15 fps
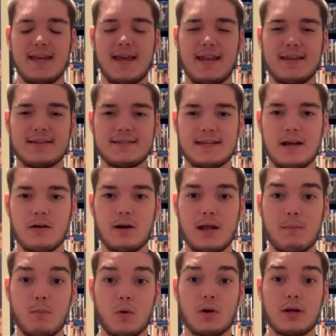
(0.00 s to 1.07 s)
in a Saturday
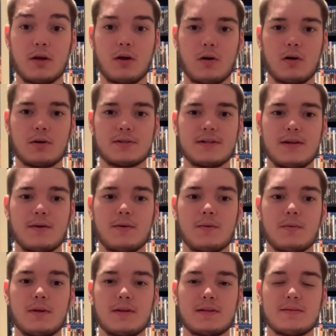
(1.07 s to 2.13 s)
morning
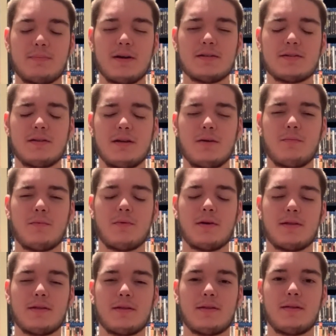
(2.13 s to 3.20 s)
cartoon, and especially
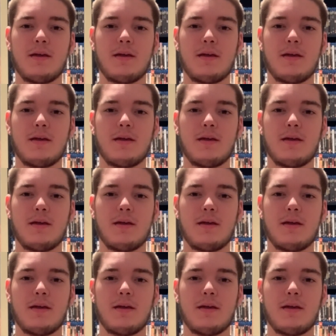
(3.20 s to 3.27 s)
with,